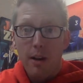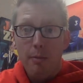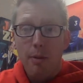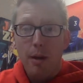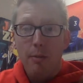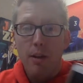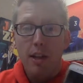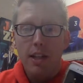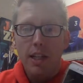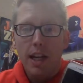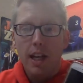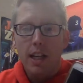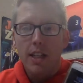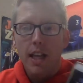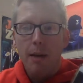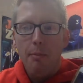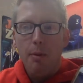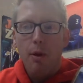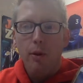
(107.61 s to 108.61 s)
but I'm going to take a
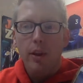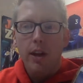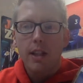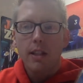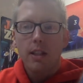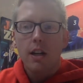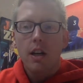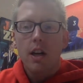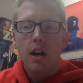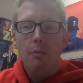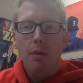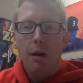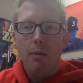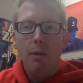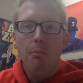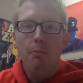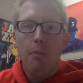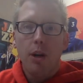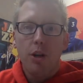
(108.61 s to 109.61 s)
tempo that's
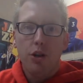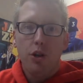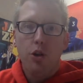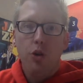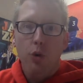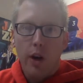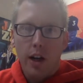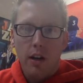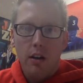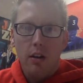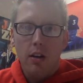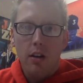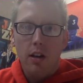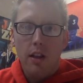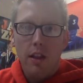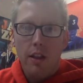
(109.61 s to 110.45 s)
probably much quicker